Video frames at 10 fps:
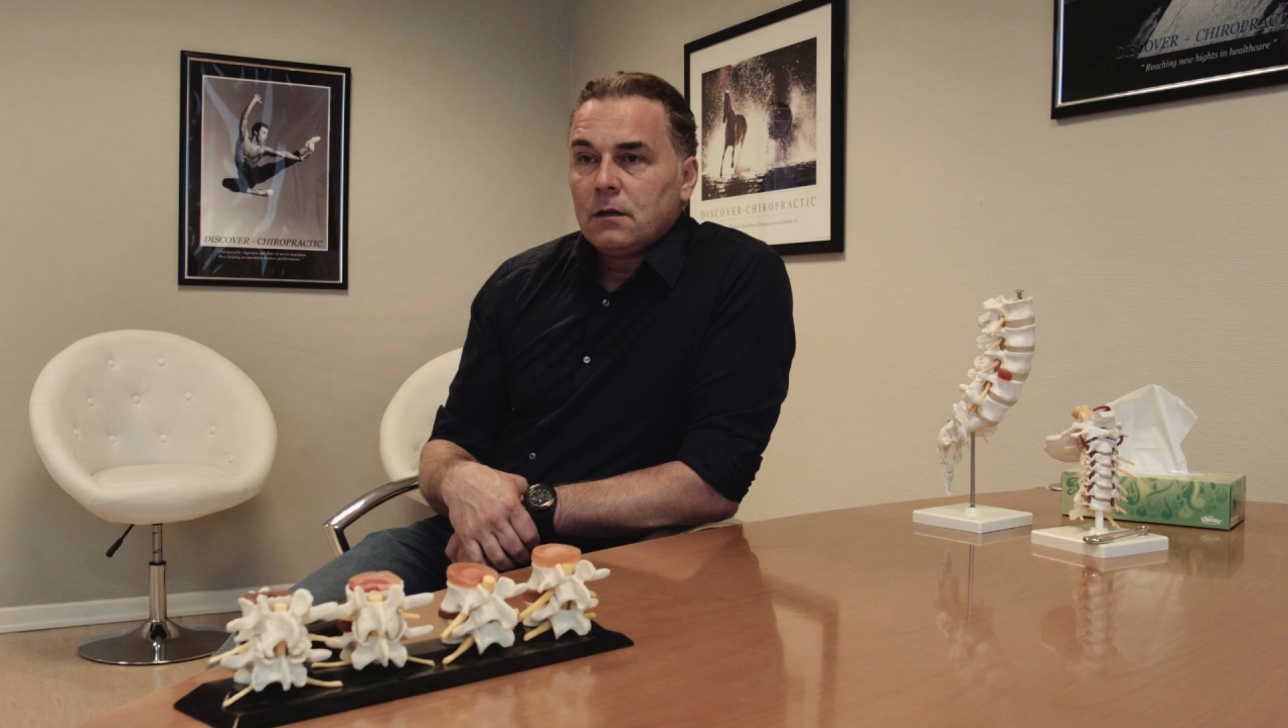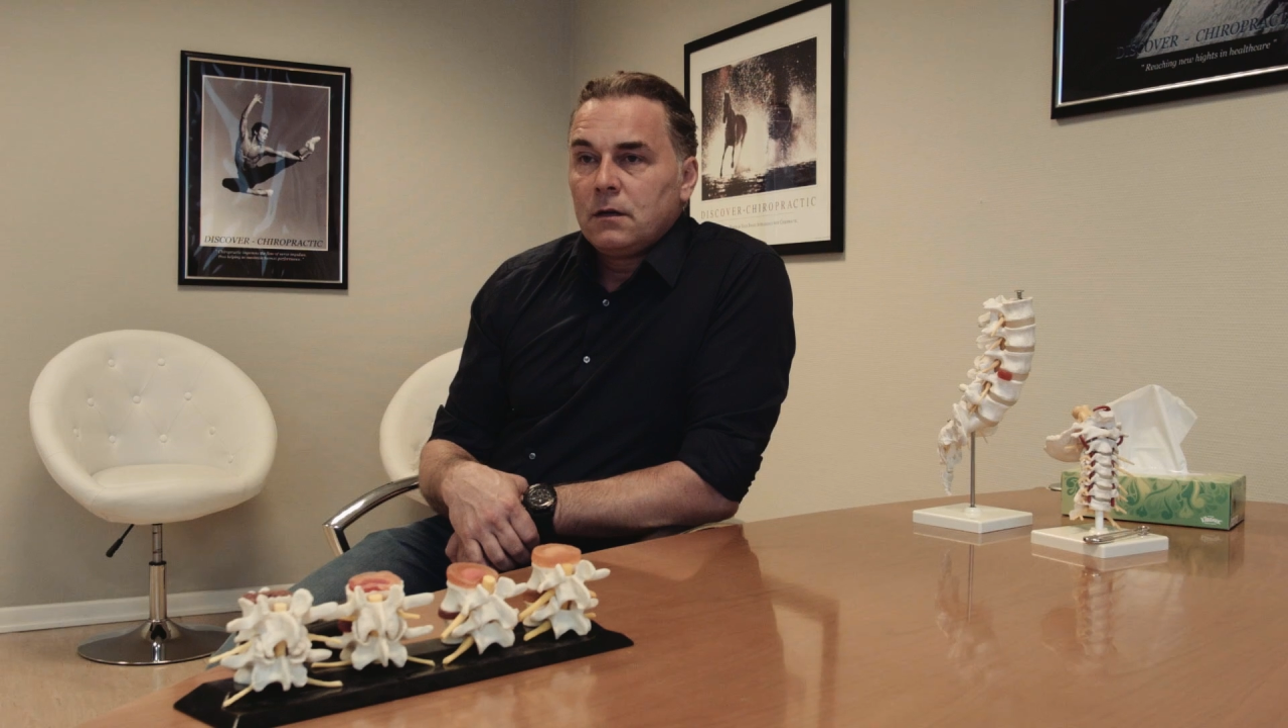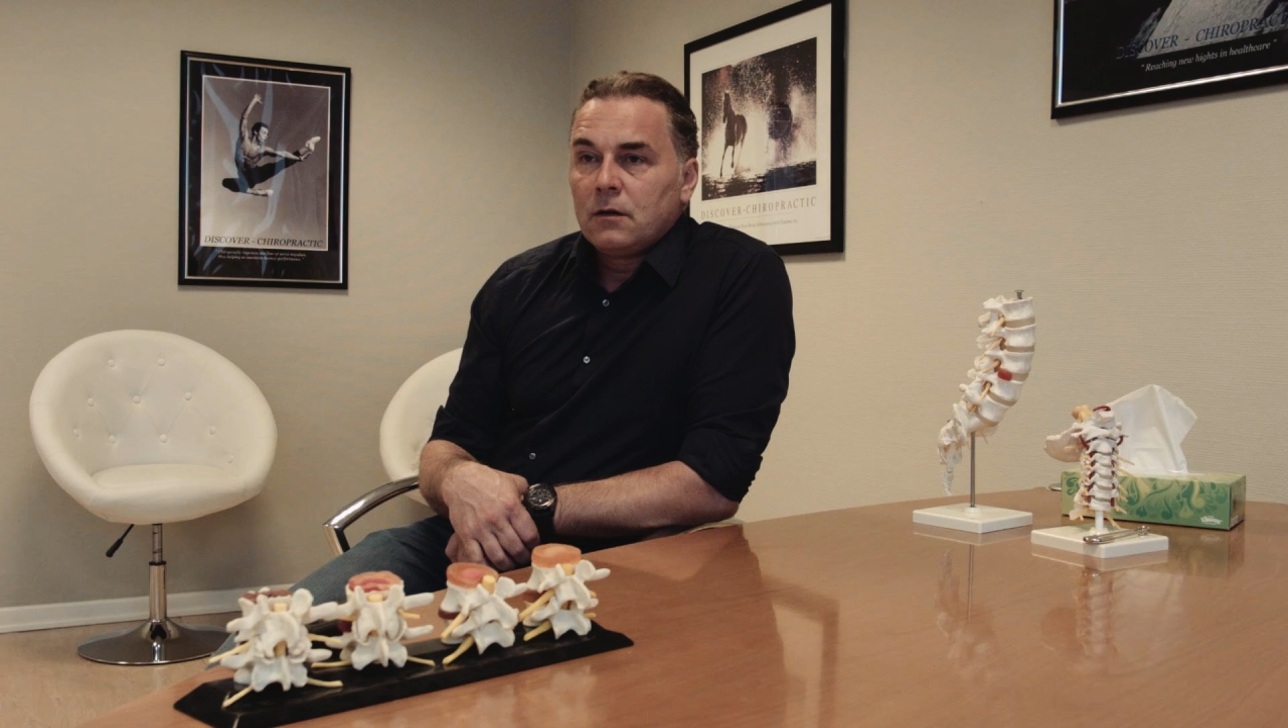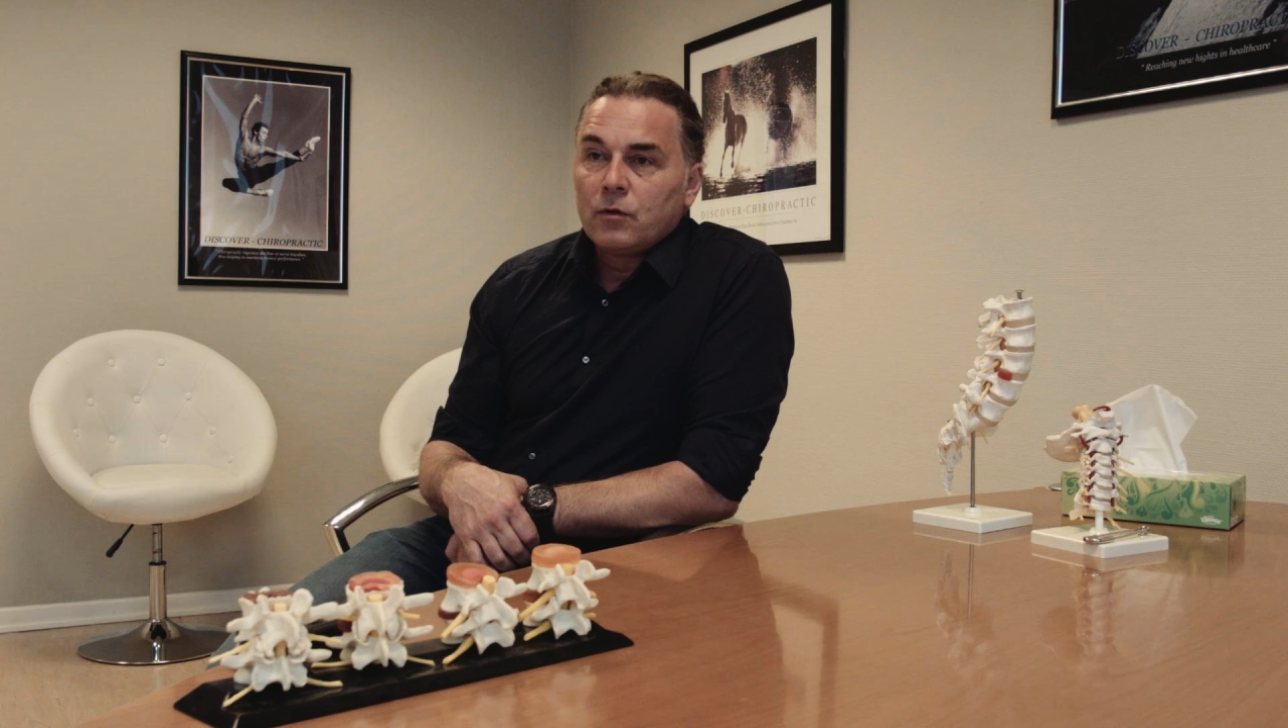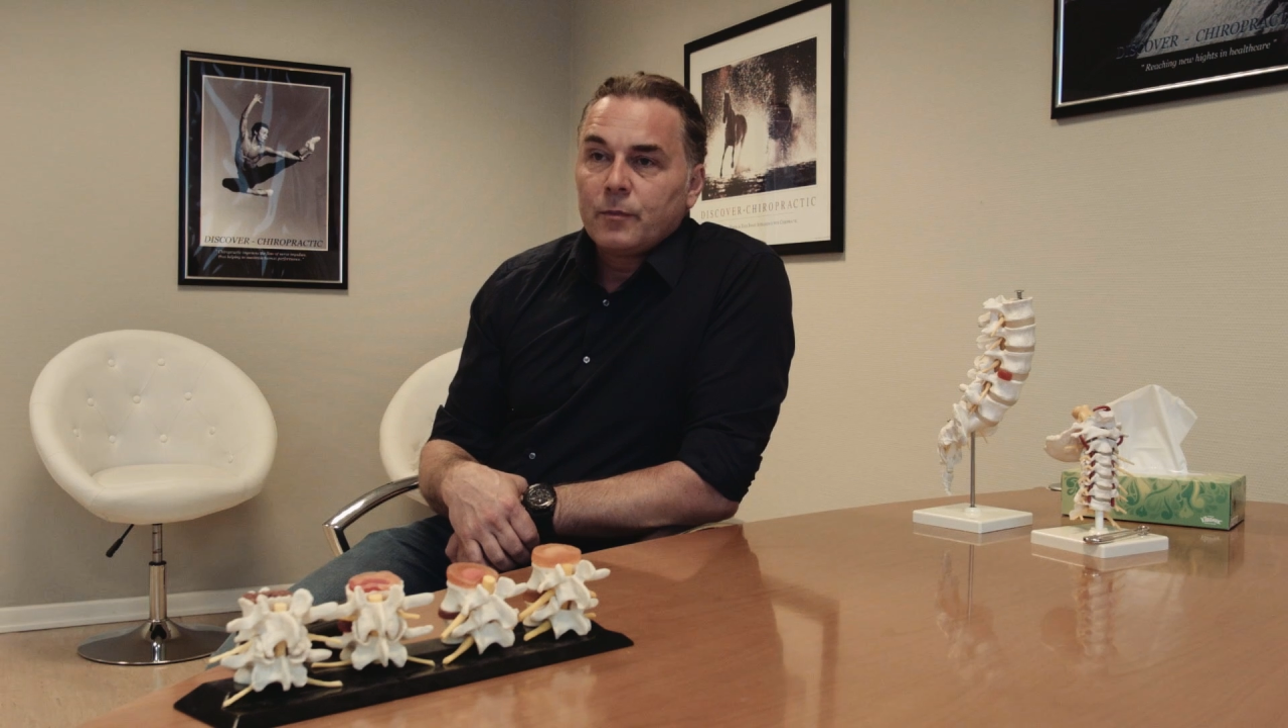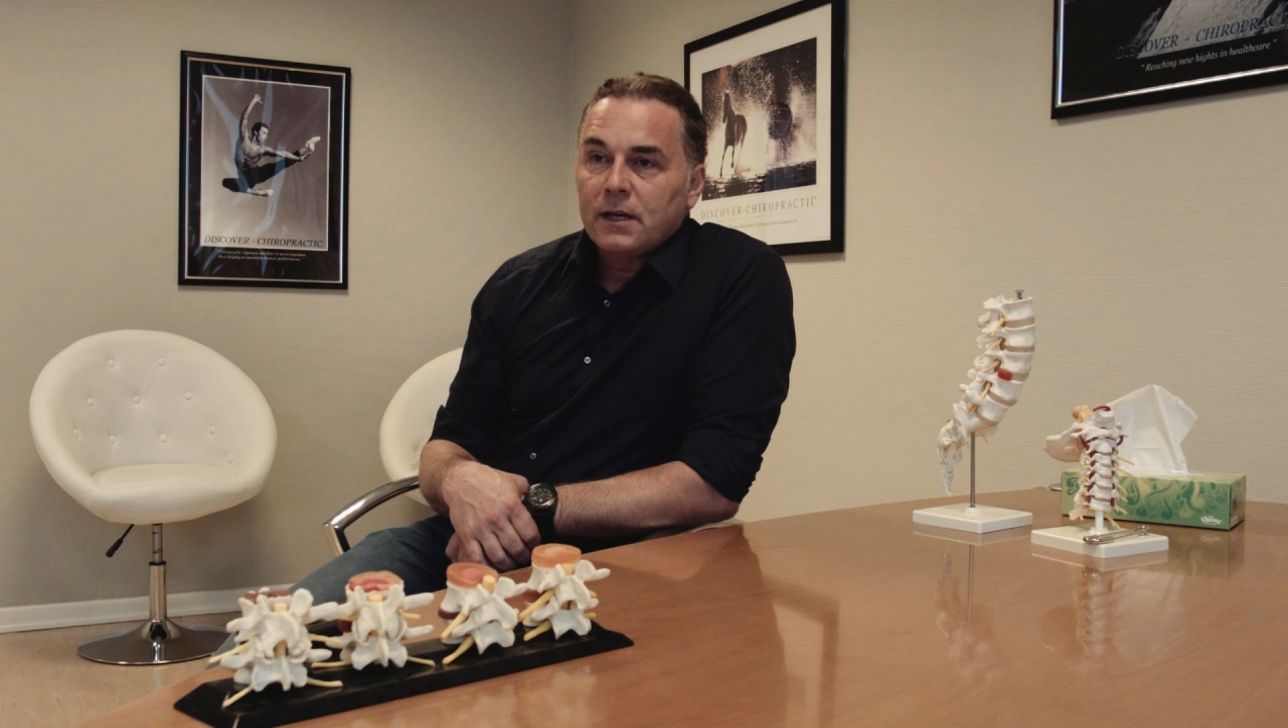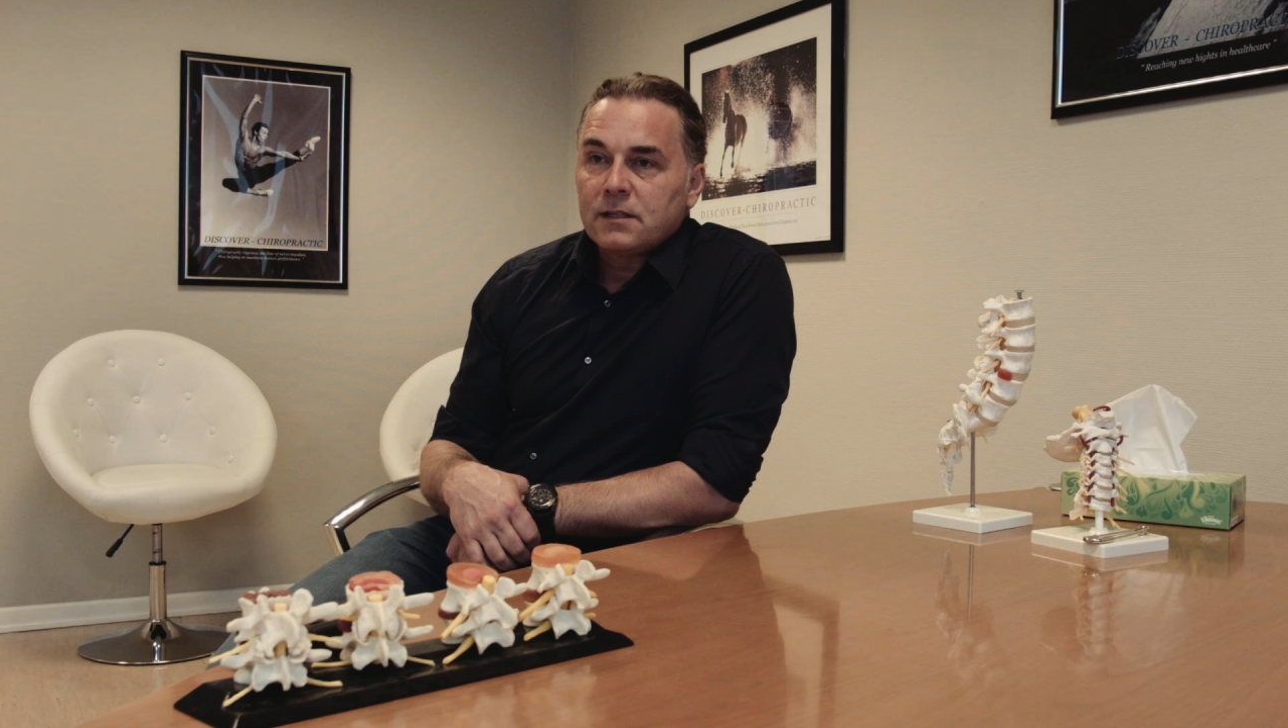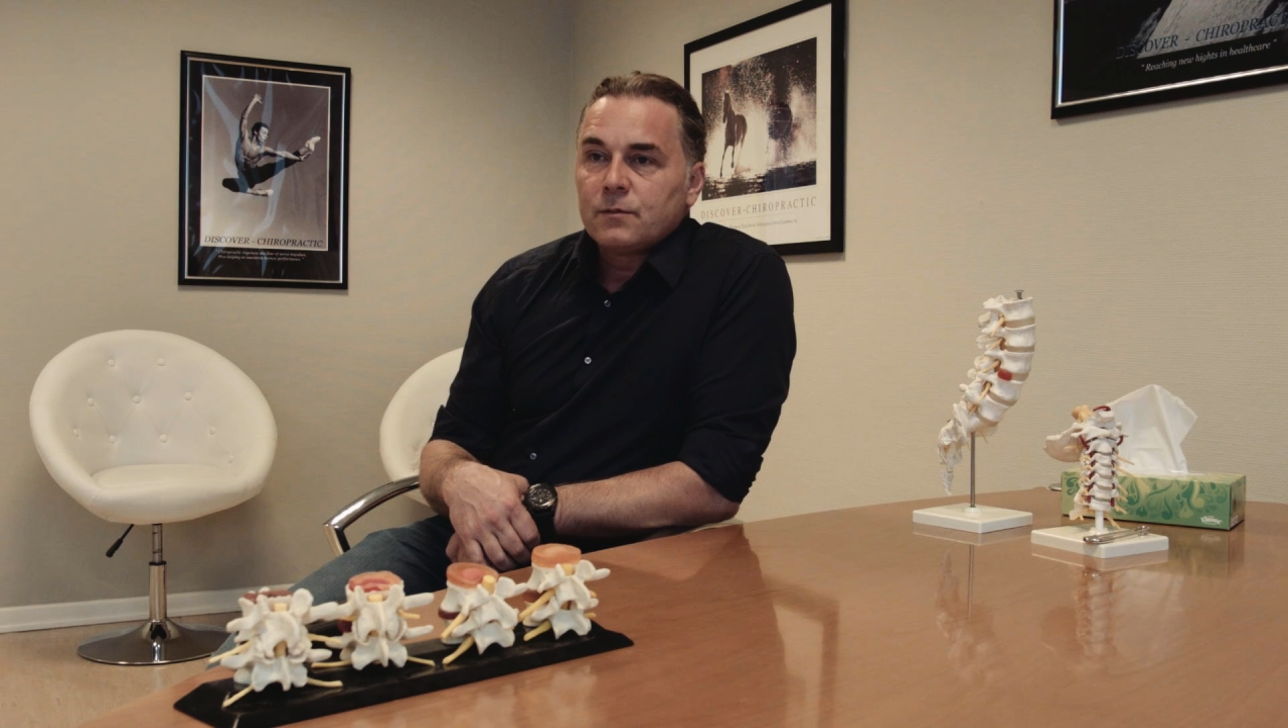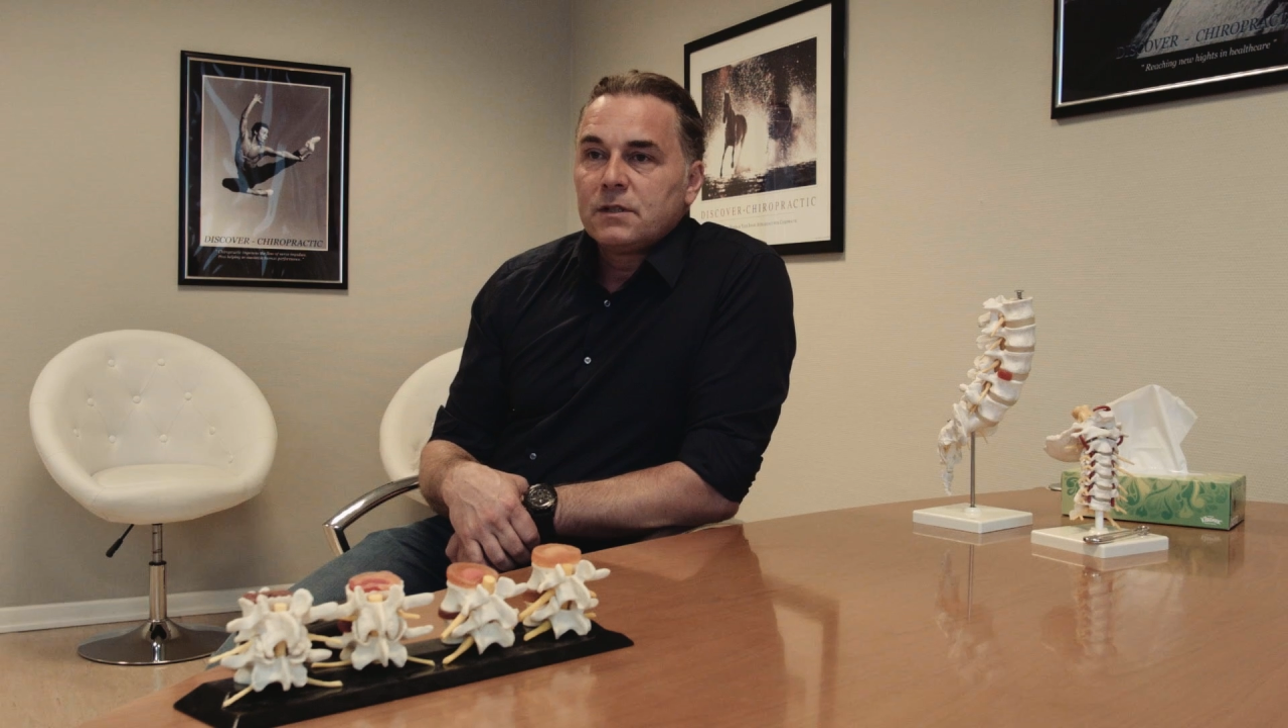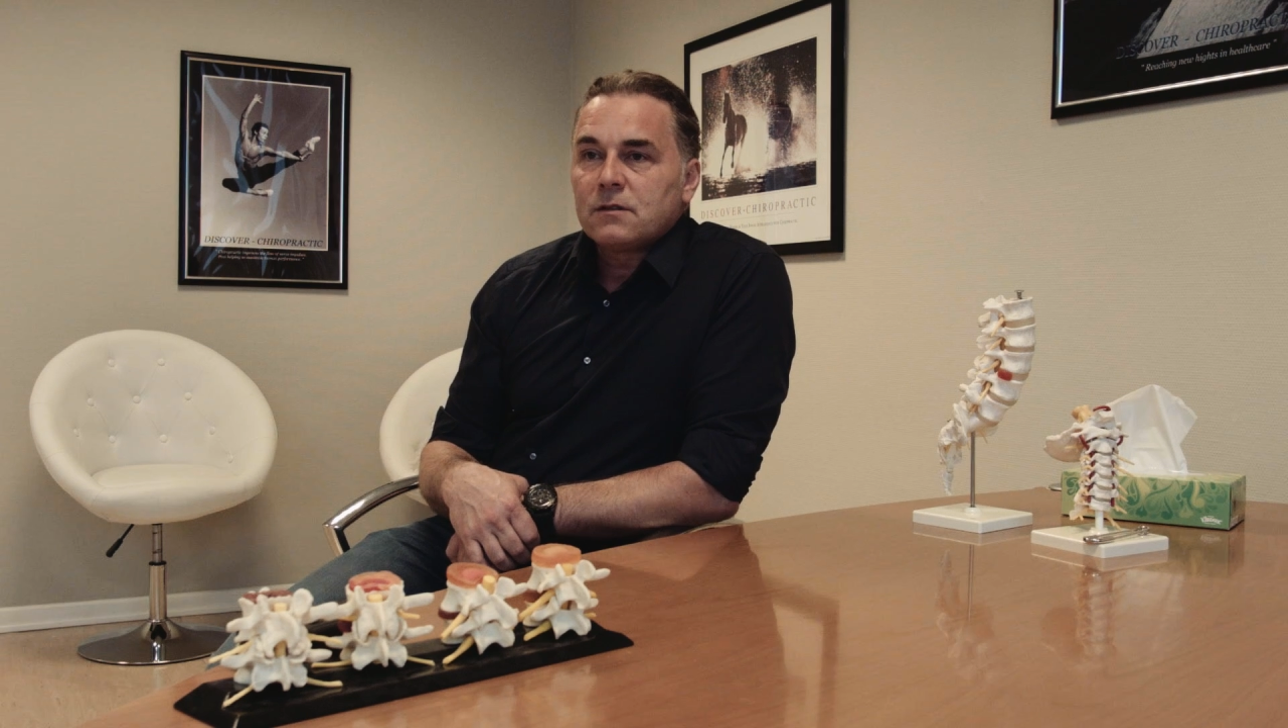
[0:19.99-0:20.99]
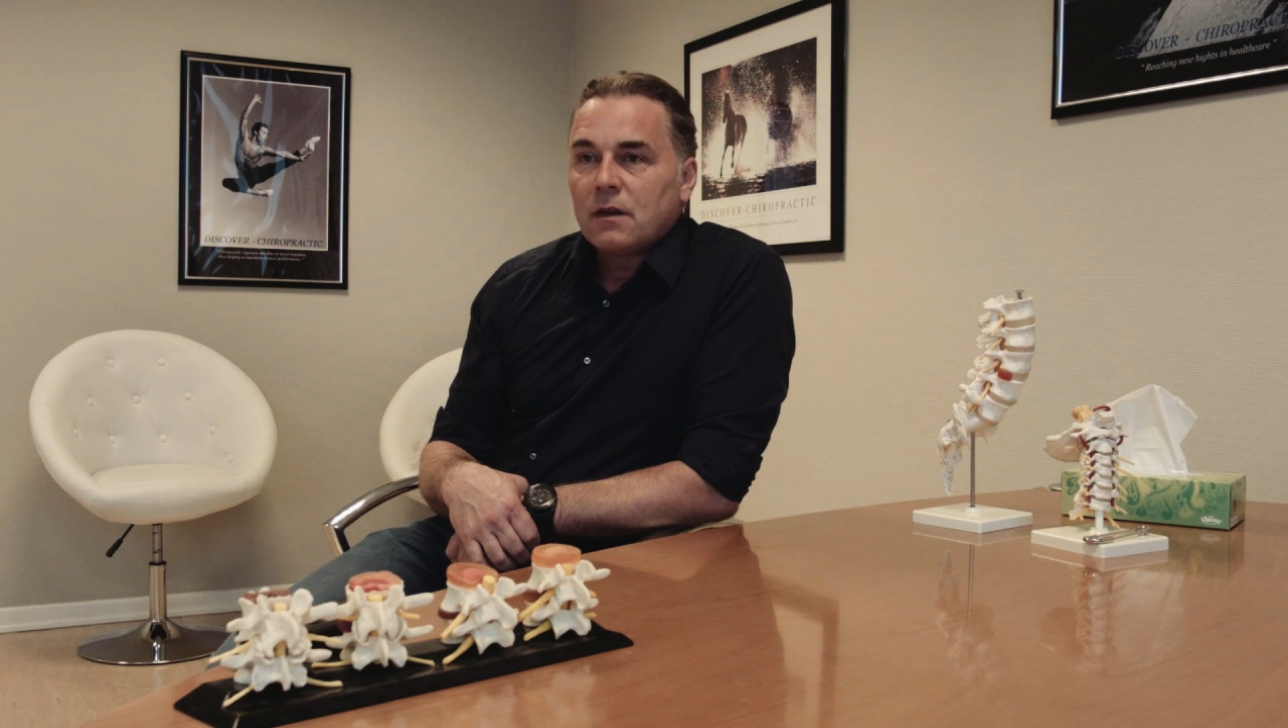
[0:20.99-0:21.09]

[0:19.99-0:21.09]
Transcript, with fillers: knee replacements,